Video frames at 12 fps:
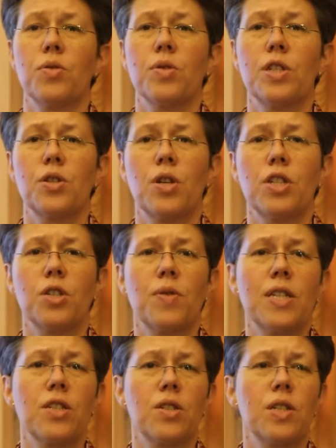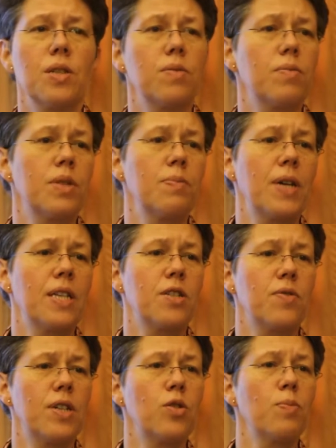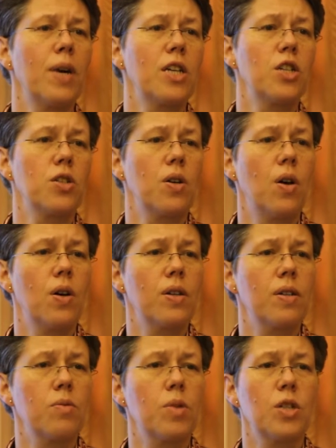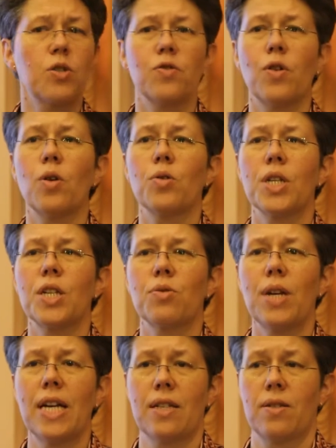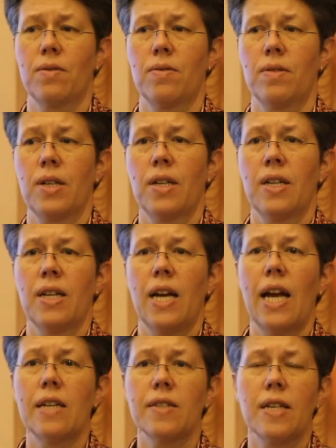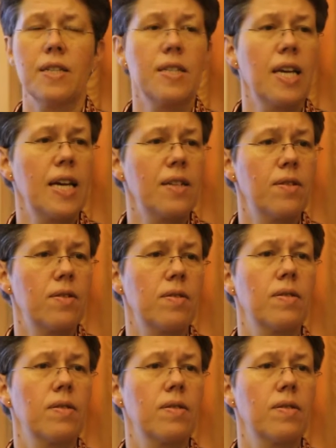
your research question depends very much on what you've already read. As I said,